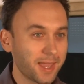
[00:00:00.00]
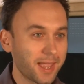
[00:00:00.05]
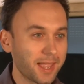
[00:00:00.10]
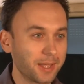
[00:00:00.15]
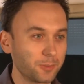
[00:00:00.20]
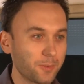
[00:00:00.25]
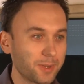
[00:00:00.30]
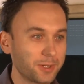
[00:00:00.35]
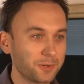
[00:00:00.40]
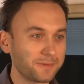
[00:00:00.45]

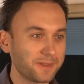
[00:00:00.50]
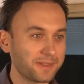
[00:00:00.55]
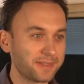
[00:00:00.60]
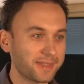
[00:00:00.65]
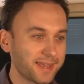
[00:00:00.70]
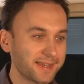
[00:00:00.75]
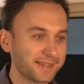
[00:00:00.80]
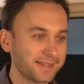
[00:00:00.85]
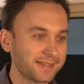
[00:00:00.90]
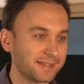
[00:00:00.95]
And one of the
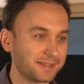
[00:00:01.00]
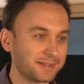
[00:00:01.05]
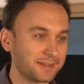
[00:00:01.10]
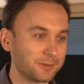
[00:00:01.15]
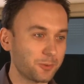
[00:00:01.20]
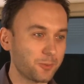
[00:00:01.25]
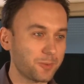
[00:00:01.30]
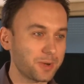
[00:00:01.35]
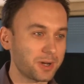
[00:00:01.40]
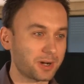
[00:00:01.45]
things is that
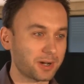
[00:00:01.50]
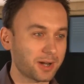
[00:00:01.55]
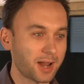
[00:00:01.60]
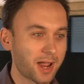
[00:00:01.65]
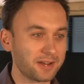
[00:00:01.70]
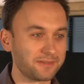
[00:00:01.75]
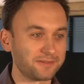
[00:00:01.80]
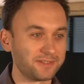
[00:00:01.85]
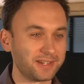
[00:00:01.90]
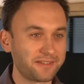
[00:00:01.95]
we are
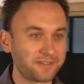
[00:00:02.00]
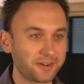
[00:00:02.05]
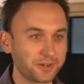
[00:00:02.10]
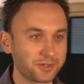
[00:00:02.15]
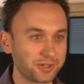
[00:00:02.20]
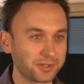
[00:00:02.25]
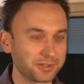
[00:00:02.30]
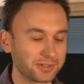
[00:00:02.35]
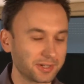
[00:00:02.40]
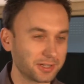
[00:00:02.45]
kind of
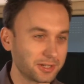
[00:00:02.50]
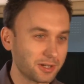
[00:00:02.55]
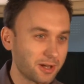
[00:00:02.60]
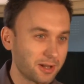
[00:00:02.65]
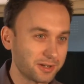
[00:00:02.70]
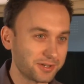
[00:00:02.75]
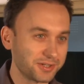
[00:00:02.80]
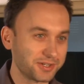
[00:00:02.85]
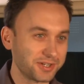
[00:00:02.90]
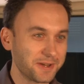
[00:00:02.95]
leveraging
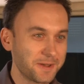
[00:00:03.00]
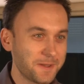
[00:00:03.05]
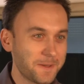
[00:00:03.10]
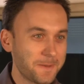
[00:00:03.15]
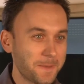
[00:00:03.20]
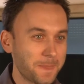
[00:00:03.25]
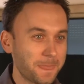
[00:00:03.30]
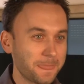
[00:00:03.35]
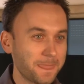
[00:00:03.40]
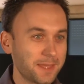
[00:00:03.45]
technology
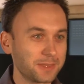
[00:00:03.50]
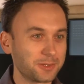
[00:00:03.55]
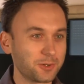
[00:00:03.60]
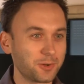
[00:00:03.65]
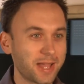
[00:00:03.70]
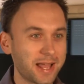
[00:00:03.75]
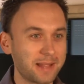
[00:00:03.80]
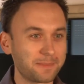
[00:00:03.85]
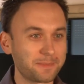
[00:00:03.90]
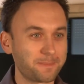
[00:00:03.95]
to
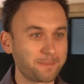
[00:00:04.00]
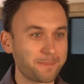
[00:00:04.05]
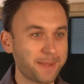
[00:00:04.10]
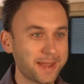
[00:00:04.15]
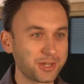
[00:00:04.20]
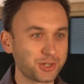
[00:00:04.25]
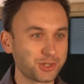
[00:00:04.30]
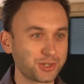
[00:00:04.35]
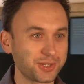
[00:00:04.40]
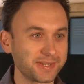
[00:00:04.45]
help
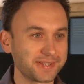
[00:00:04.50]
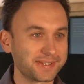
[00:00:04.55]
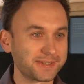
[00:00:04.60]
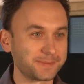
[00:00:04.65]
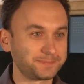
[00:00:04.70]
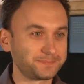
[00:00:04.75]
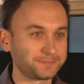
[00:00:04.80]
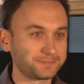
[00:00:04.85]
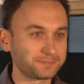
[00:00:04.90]
patients